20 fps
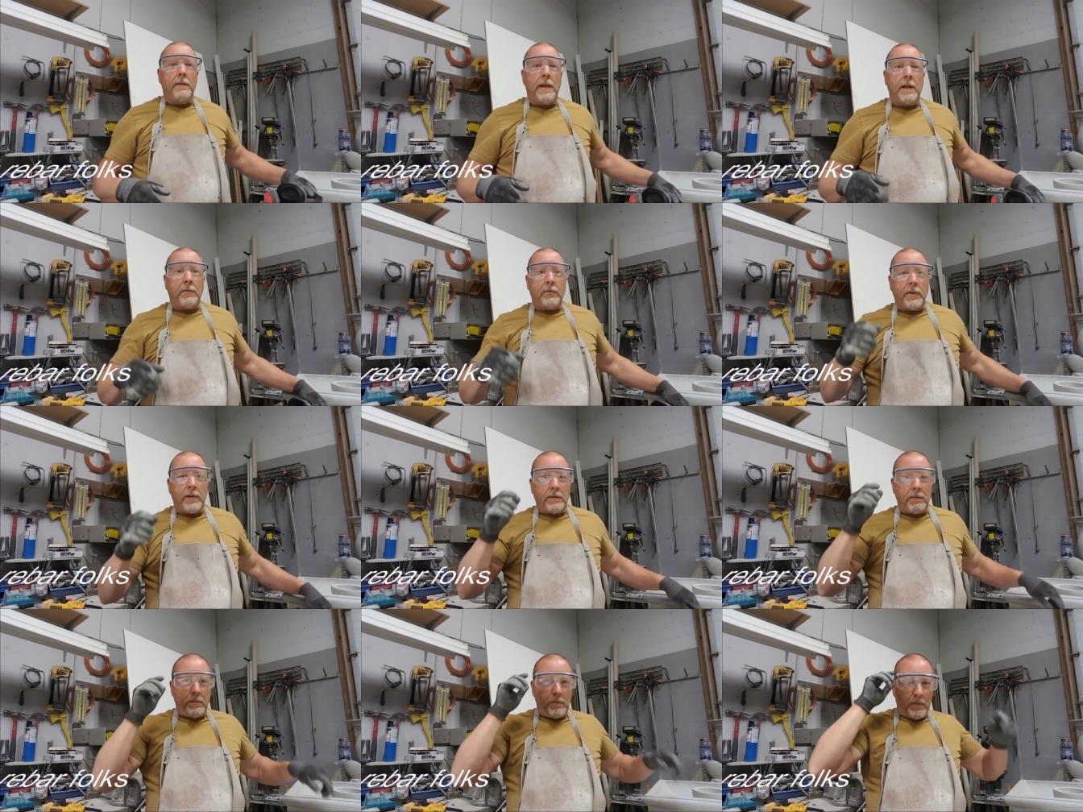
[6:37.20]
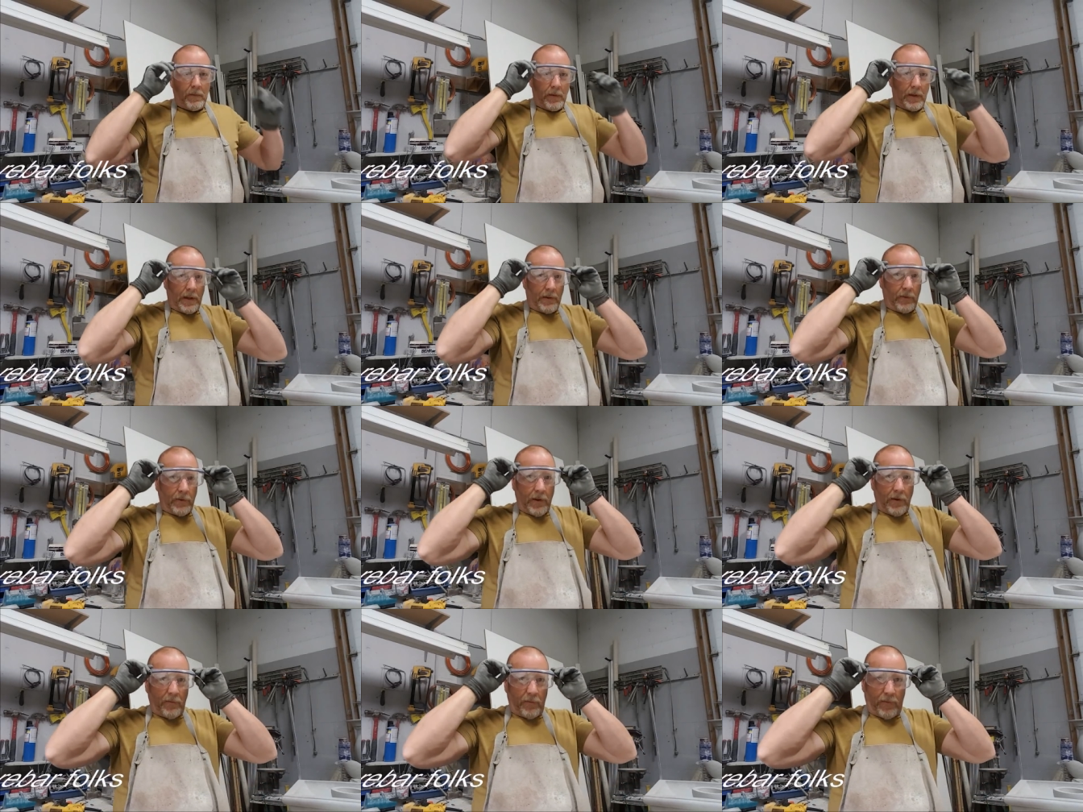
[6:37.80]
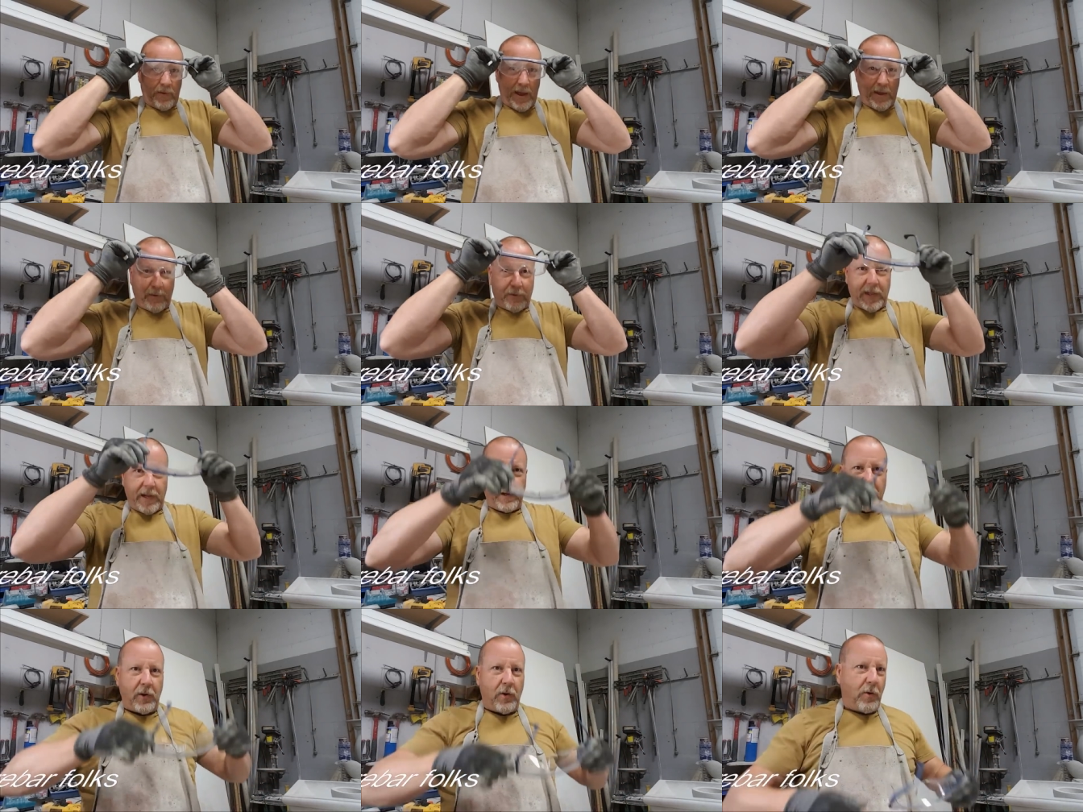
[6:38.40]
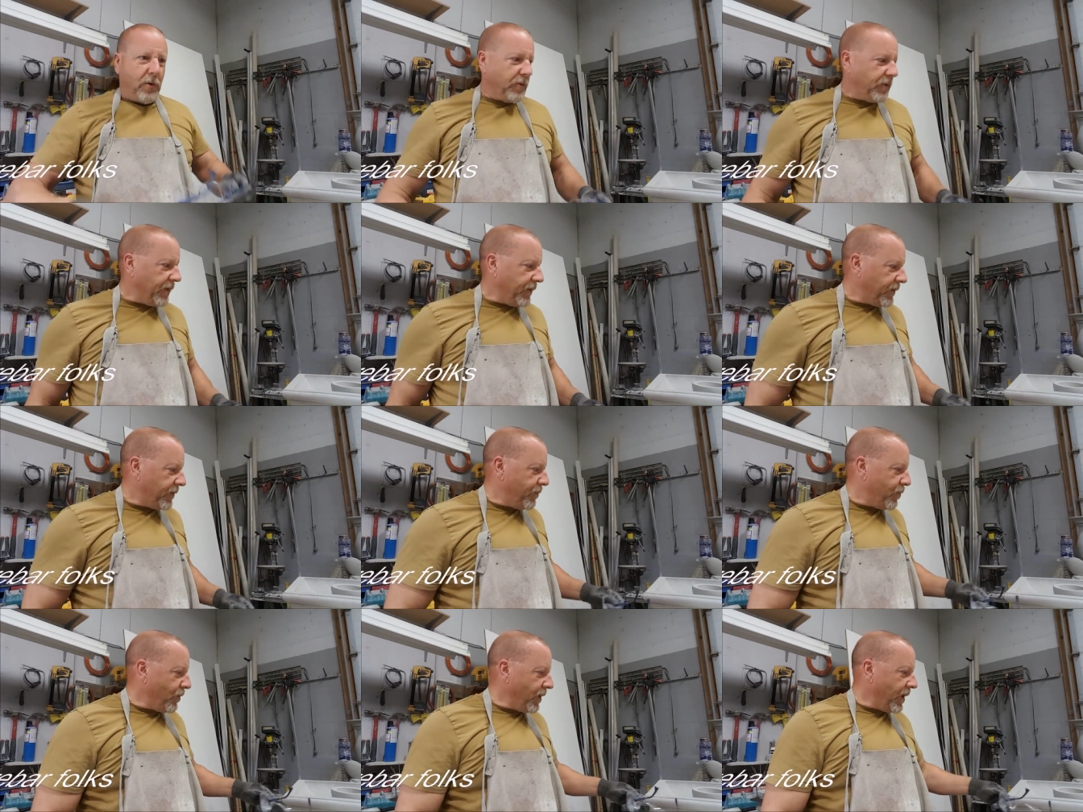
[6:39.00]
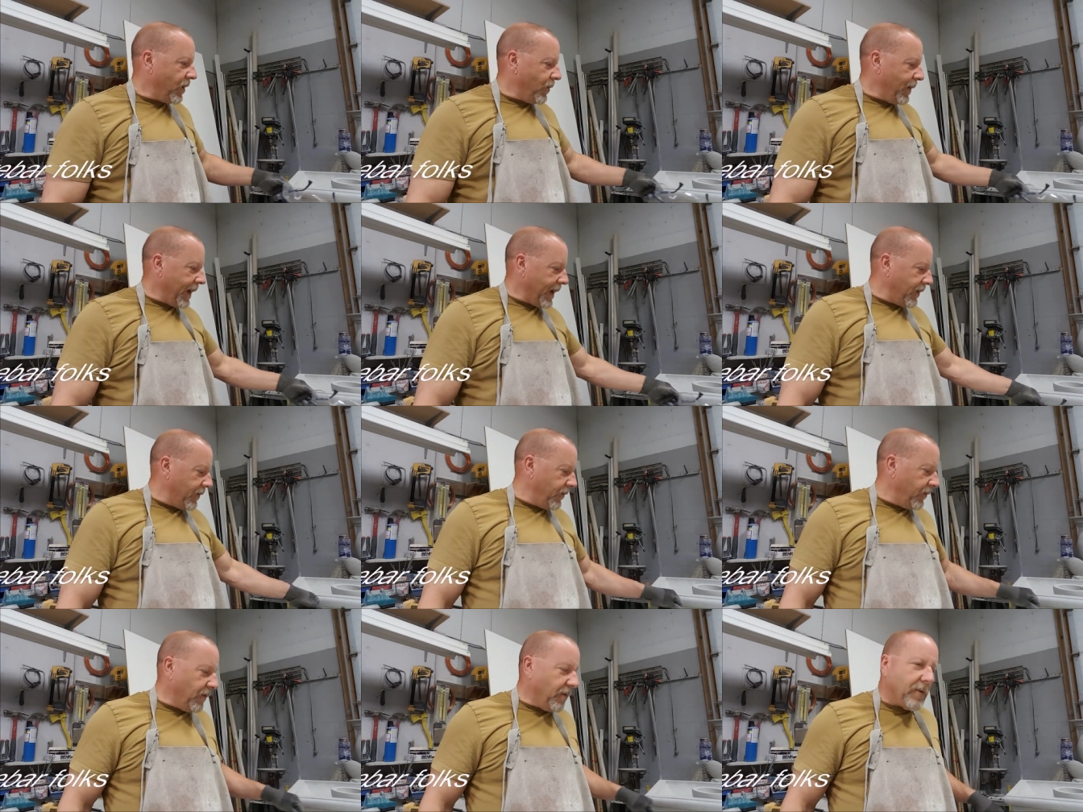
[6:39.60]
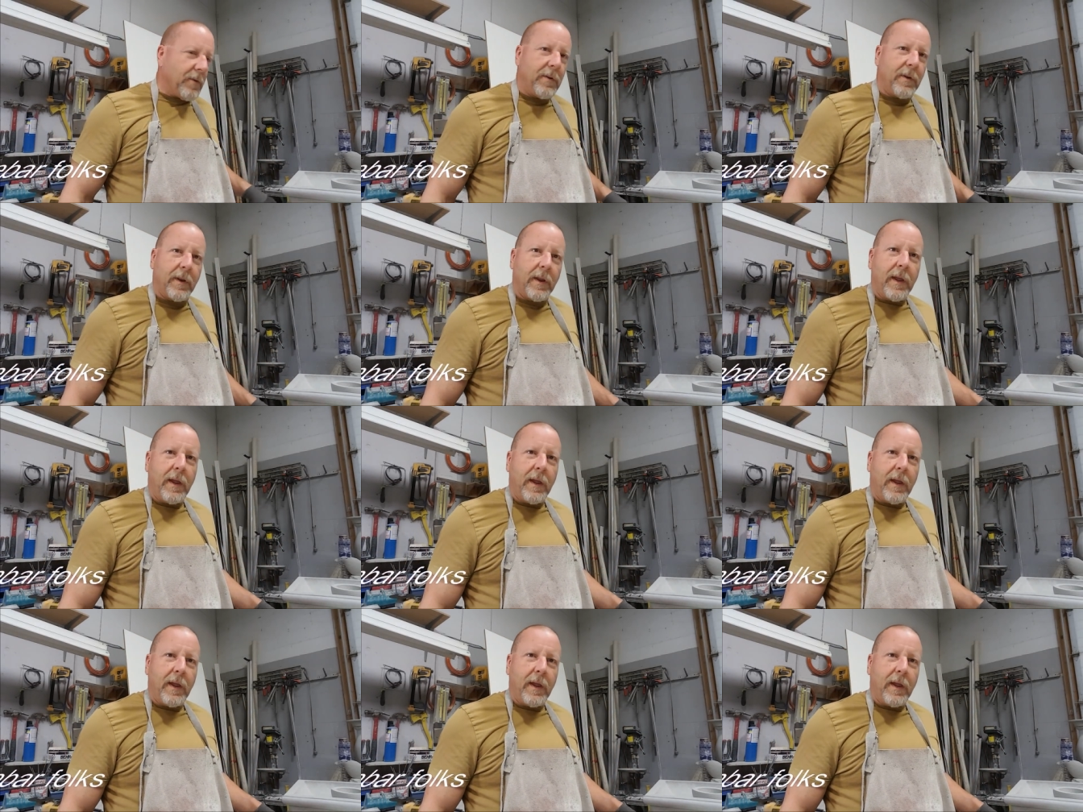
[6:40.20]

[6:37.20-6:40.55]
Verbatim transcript: That's it. That's how fast that goes. It's pretty quick. So